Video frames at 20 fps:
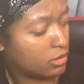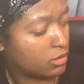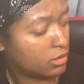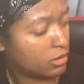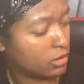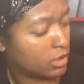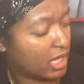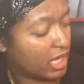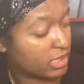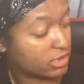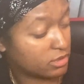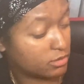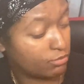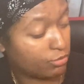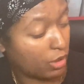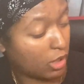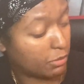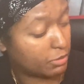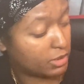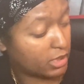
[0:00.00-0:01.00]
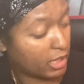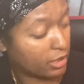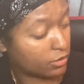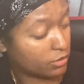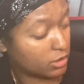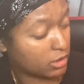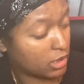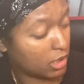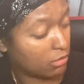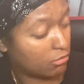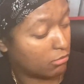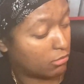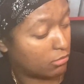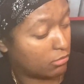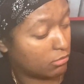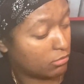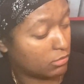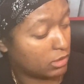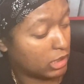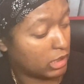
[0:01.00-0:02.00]
That's probably not going to come
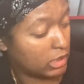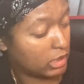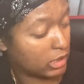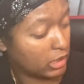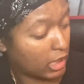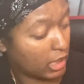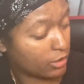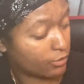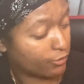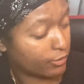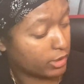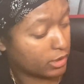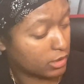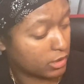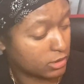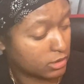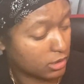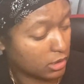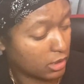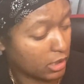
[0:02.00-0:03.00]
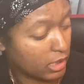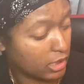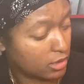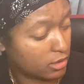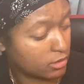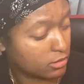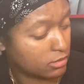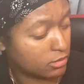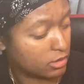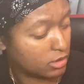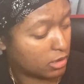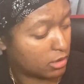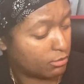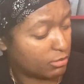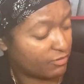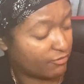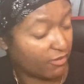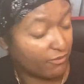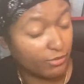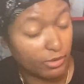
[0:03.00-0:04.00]
in a lot of readings a lot.
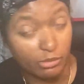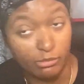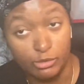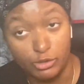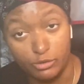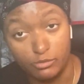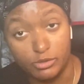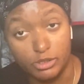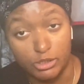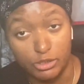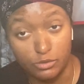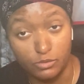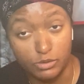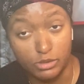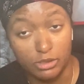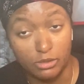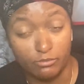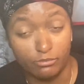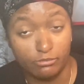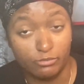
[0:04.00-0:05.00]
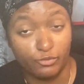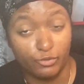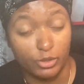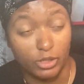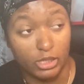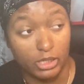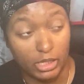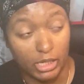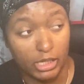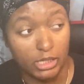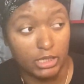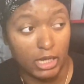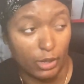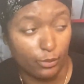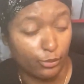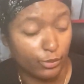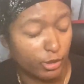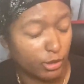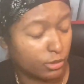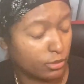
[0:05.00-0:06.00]
If I feel moved to use them for a client, I
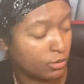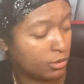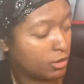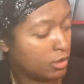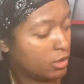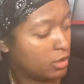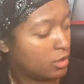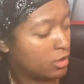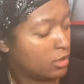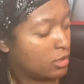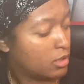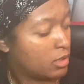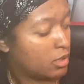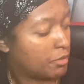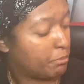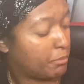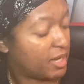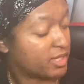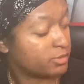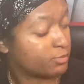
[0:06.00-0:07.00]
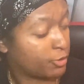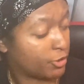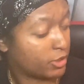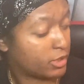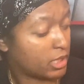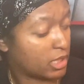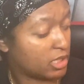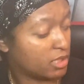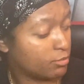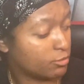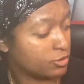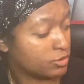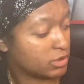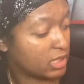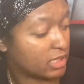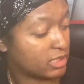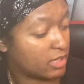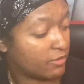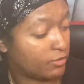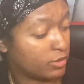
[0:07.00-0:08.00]
will. My spirit animals, I
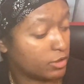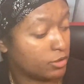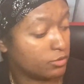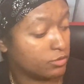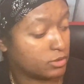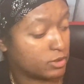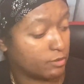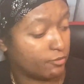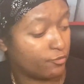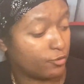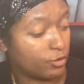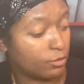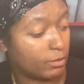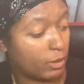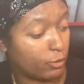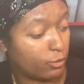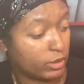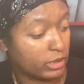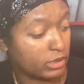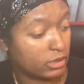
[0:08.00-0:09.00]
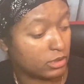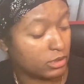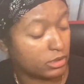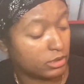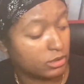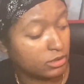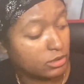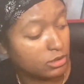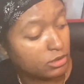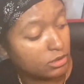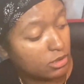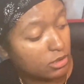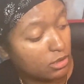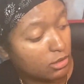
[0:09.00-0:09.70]
definitely use them for my weeklies.